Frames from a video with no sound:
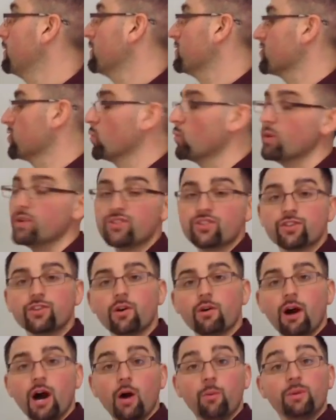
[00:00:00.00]
So once you
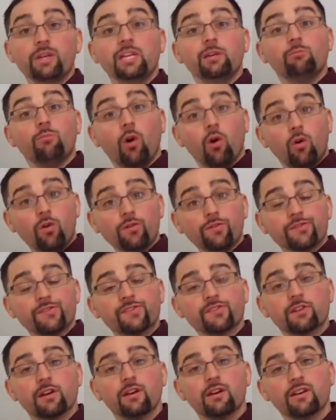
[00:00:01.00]
know how many
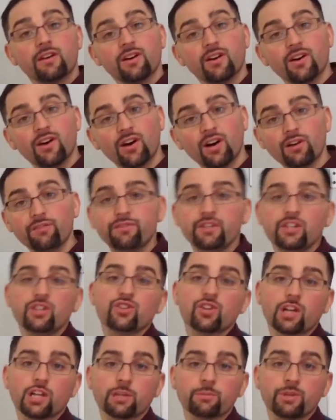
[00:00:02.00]
moles of
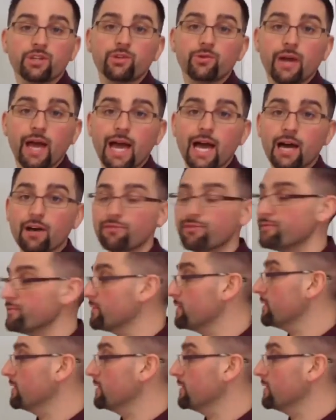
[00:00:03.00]
each element you have,